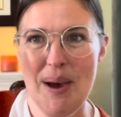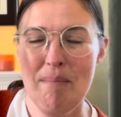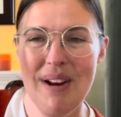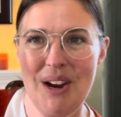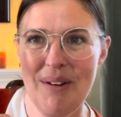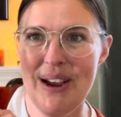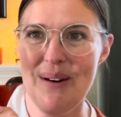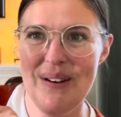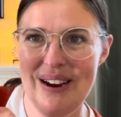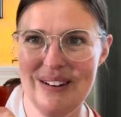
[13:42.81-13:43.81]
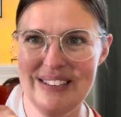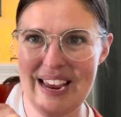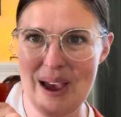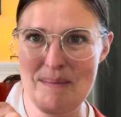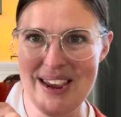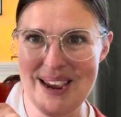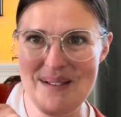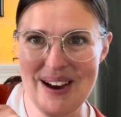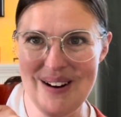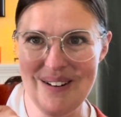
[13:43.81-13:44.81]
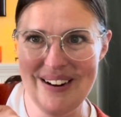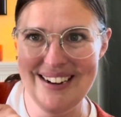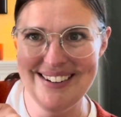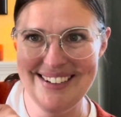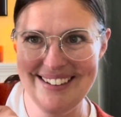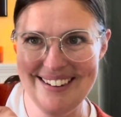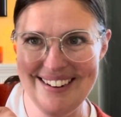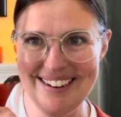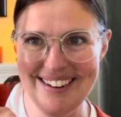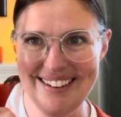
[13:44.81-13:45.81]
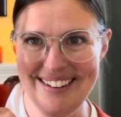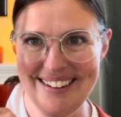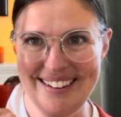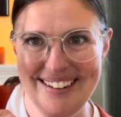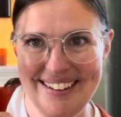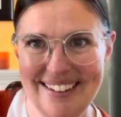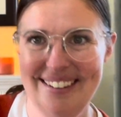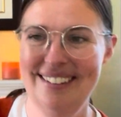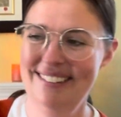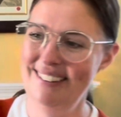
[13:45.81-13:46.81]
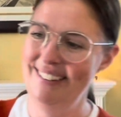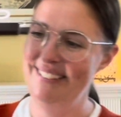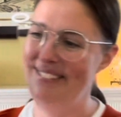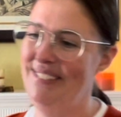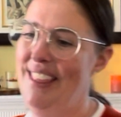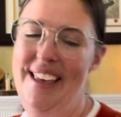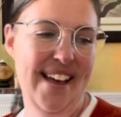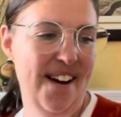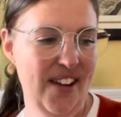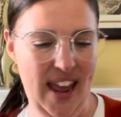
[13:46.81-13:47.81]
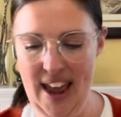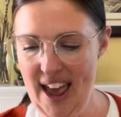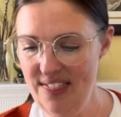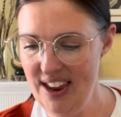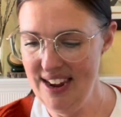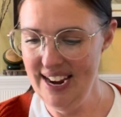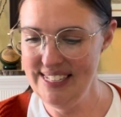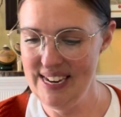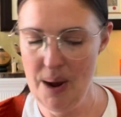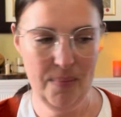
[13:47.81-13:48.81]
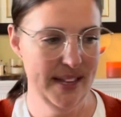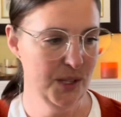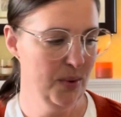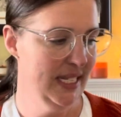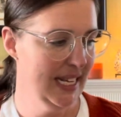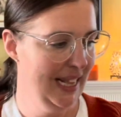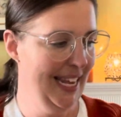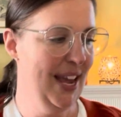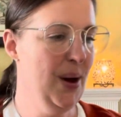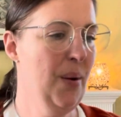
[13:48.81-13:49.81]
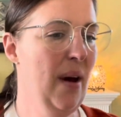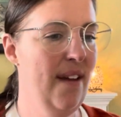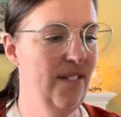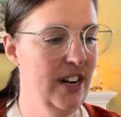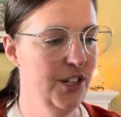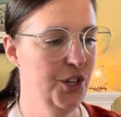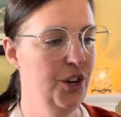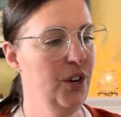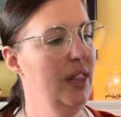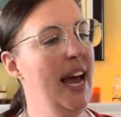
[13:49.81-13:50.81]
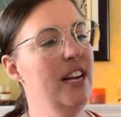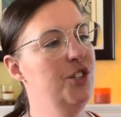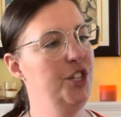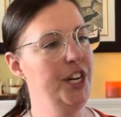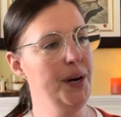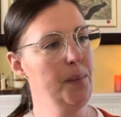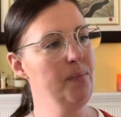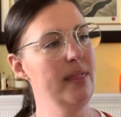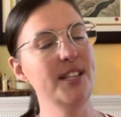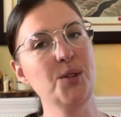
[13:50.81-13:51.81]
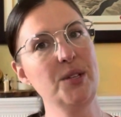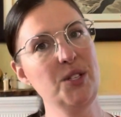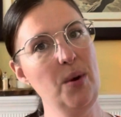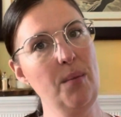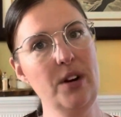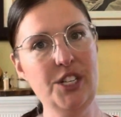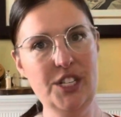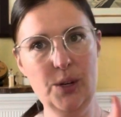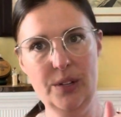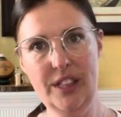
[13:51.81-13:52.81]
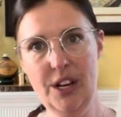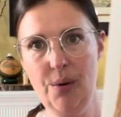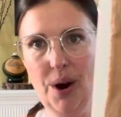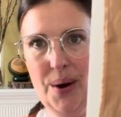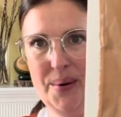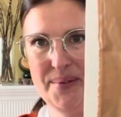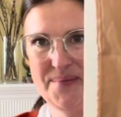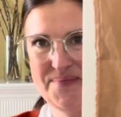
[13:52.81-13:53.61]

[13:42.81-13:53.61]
But here we go. Here's Emmy. How great does she look? Oh, okay. And then next up, this one's Cleo. I finished her last year. This was the one where she's holding the crow.